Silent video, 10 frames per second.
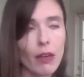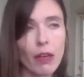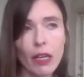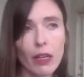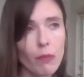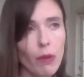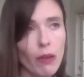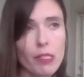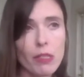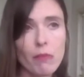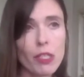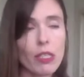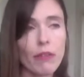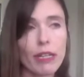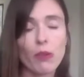And when I was
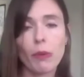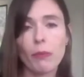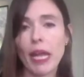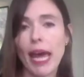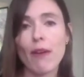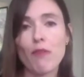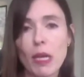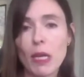admissions director, we would have